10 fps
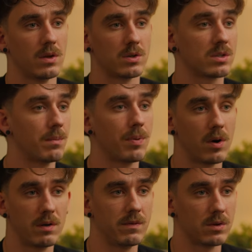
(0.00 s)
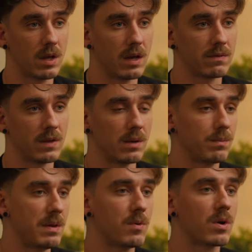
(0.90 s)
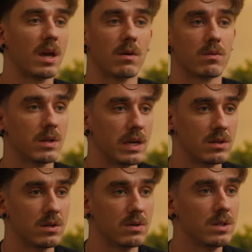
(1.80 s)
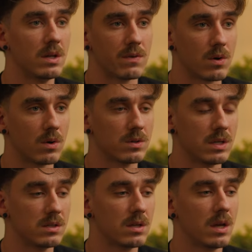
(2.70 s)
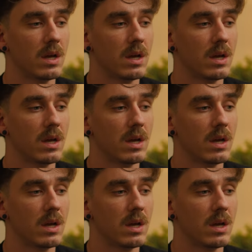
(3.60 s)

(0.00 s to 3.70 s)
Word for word: There's some part of your life that people can't relate to, the difficulties.